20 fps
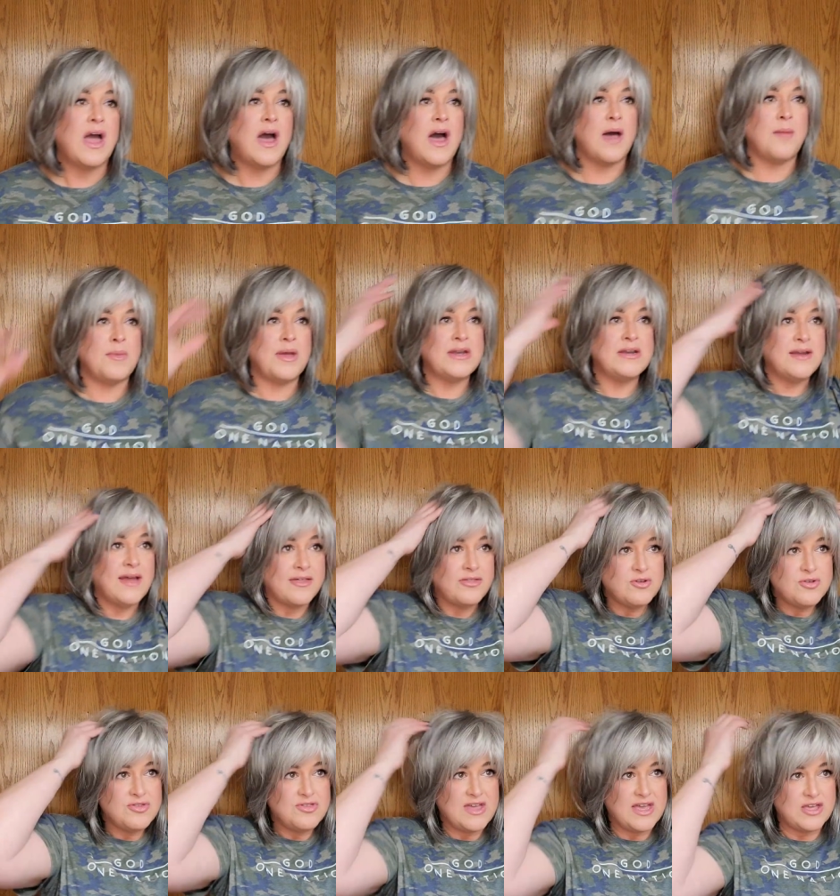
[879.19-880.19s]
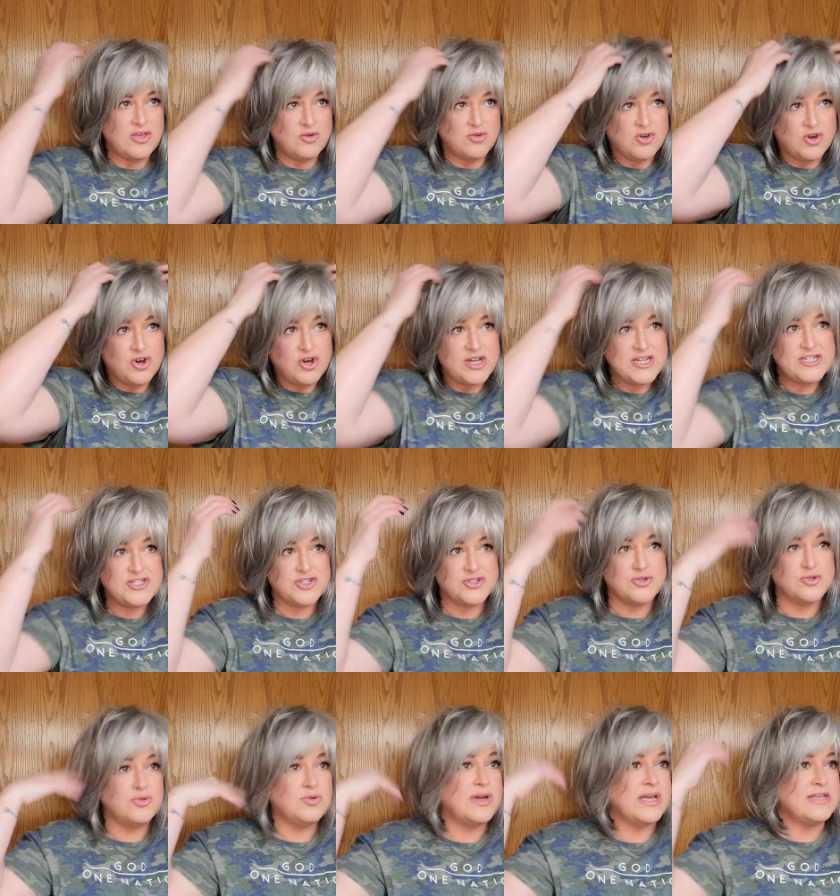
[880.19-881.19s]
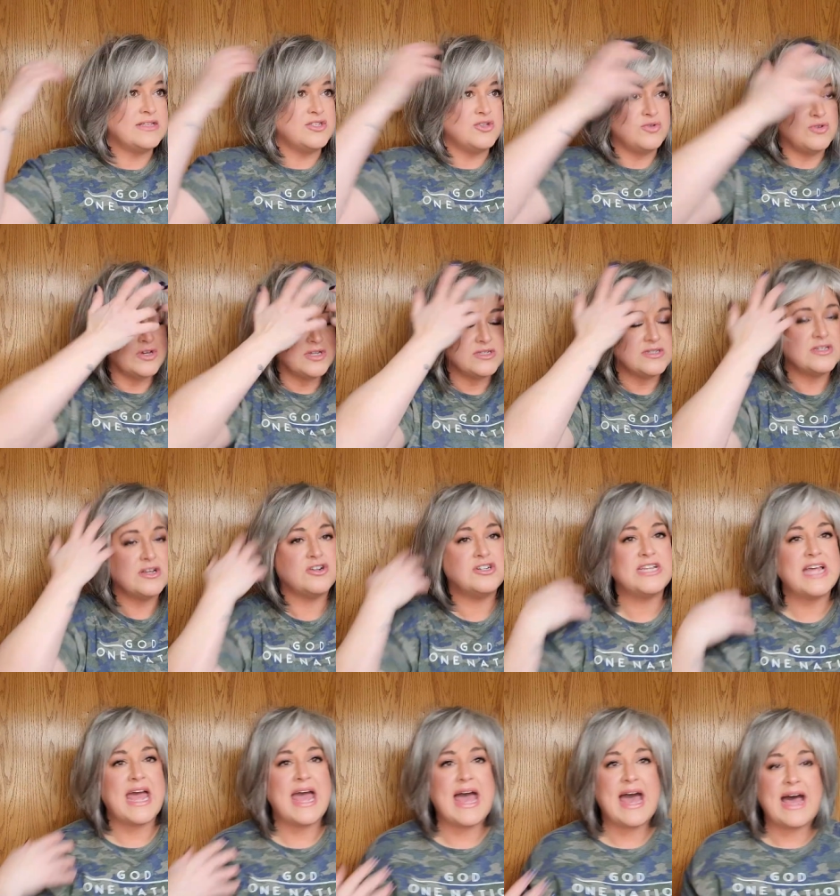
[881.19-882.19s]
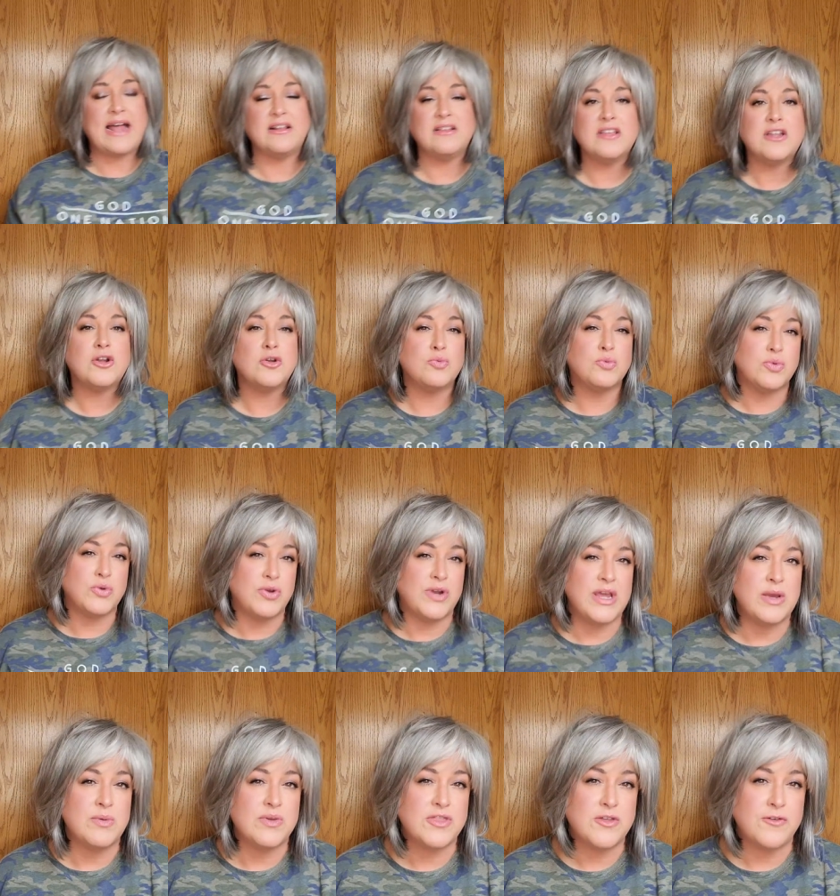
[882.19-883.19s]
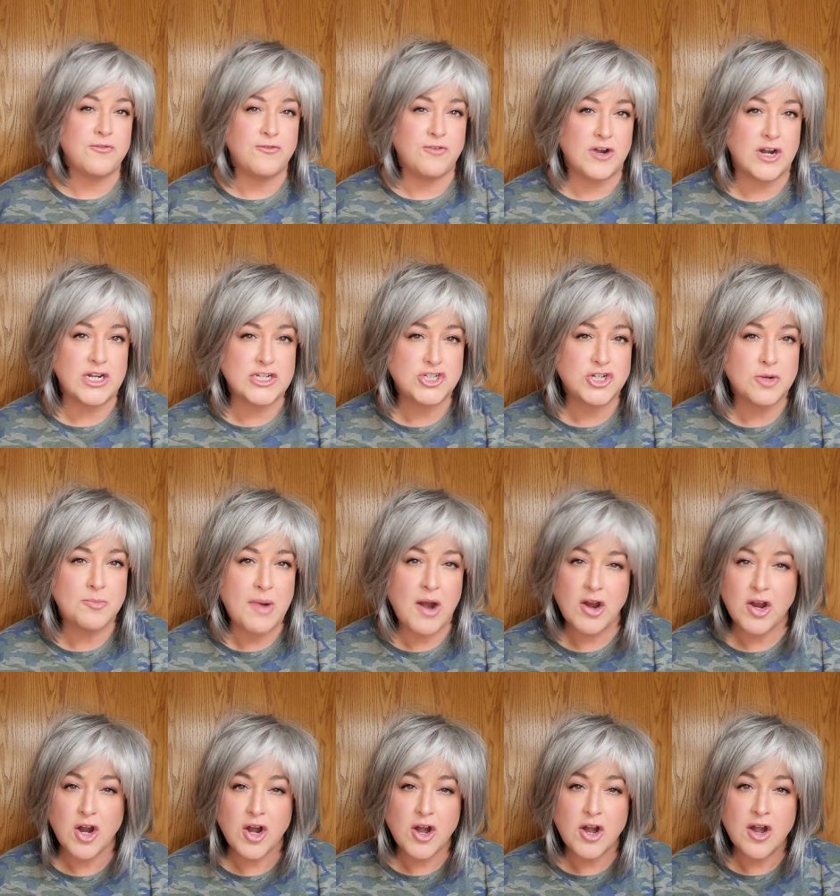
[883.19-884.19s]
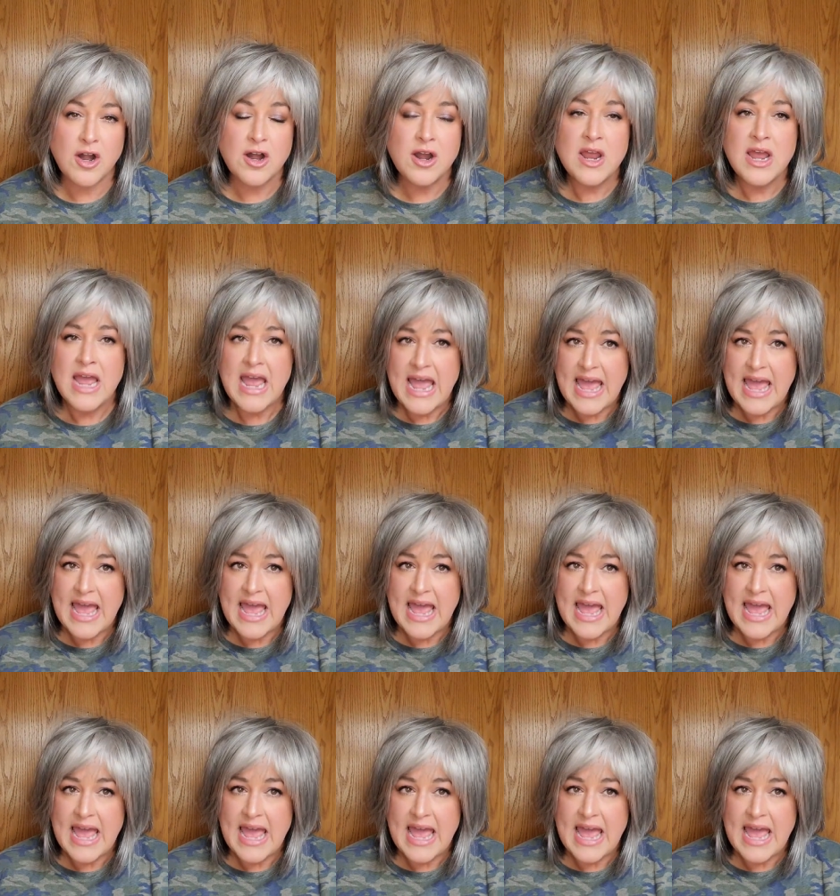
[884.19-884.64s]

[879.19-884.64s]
Um, another thing you could do is you could start to add a little rooting with a furniture marker